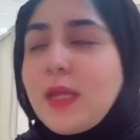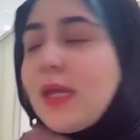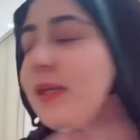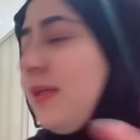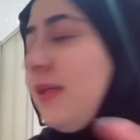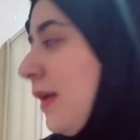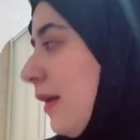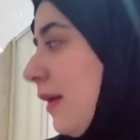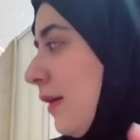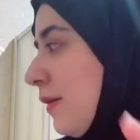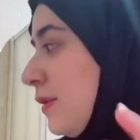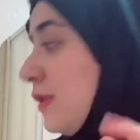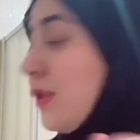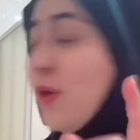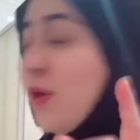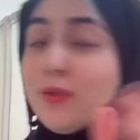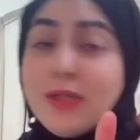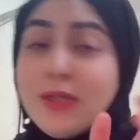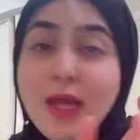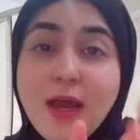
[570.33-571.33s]
Yeah, so
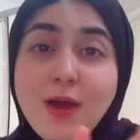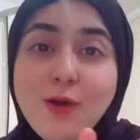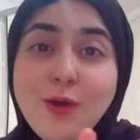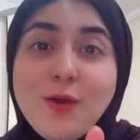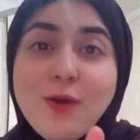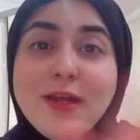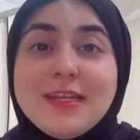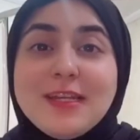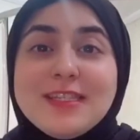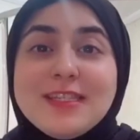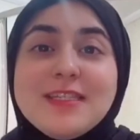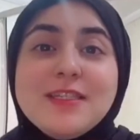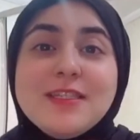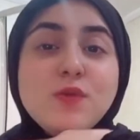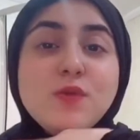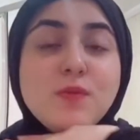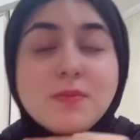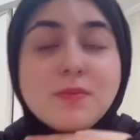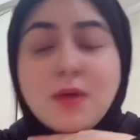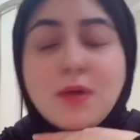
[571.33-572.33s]
now let's
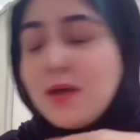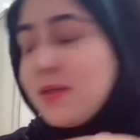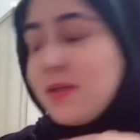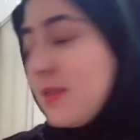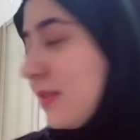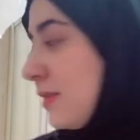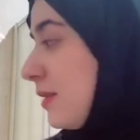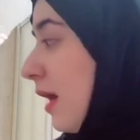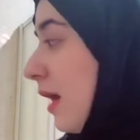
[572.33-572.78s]
do masks.